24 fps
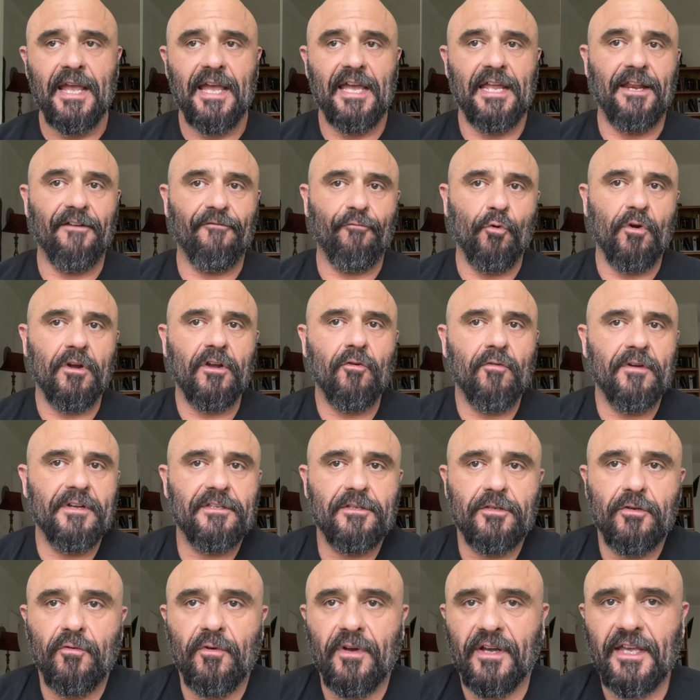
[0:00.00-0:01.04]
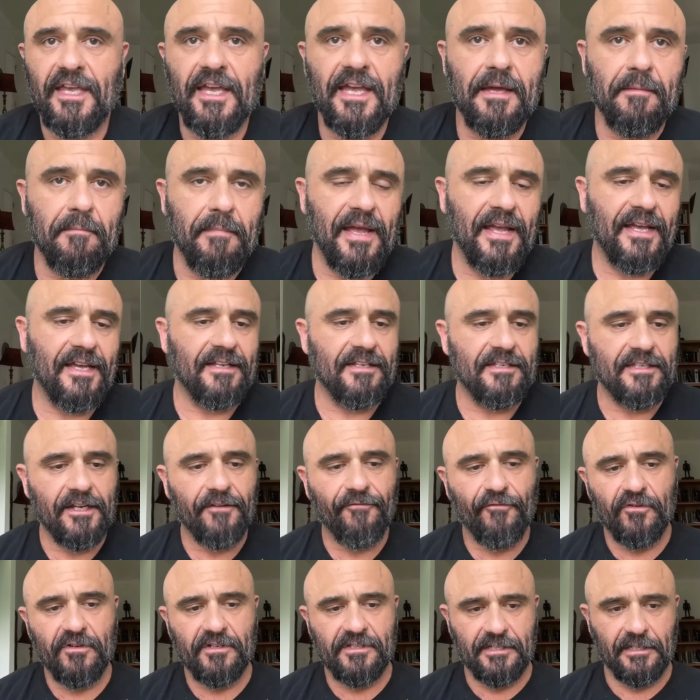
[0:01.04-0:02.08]
And if we're going to, again, make a
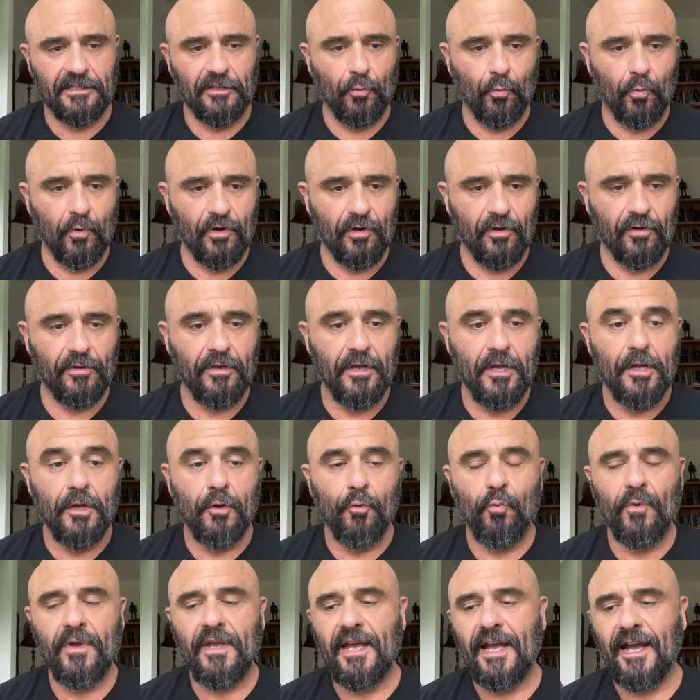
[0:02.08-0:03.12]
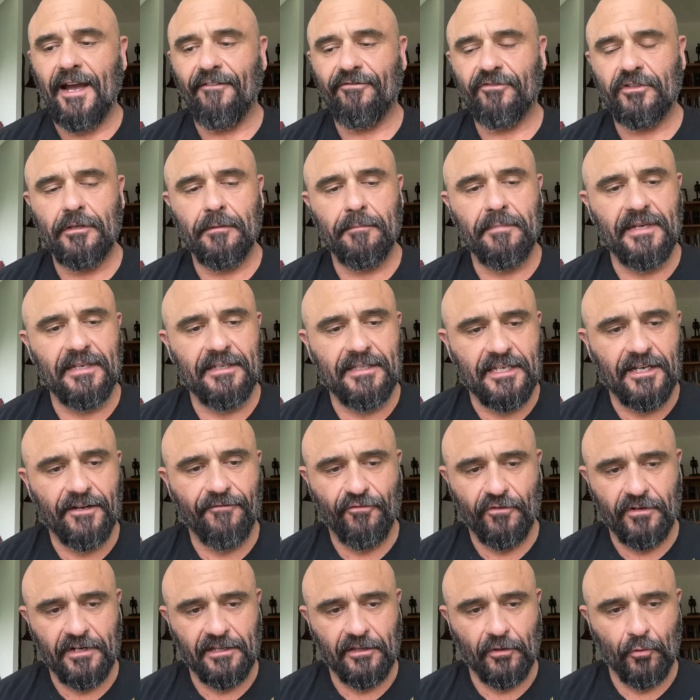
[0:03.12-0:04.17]
difference in the world, we have to be
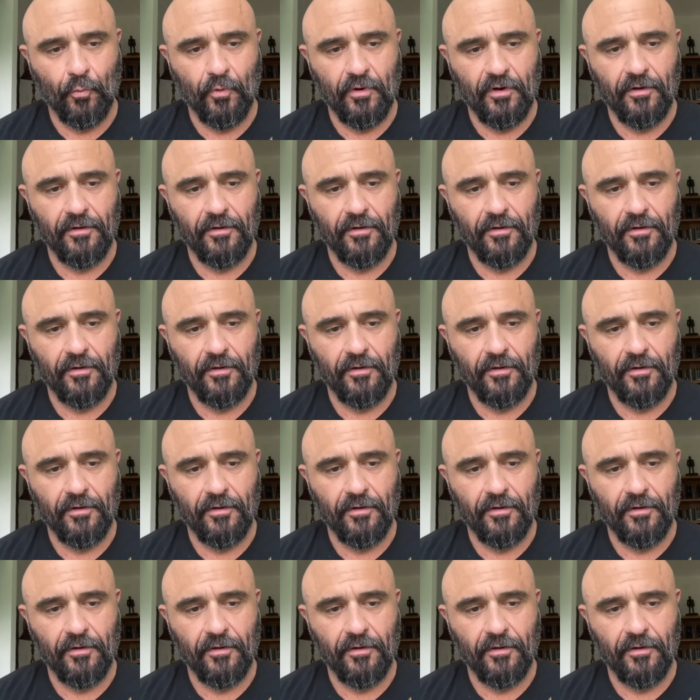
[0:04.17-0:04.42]
different,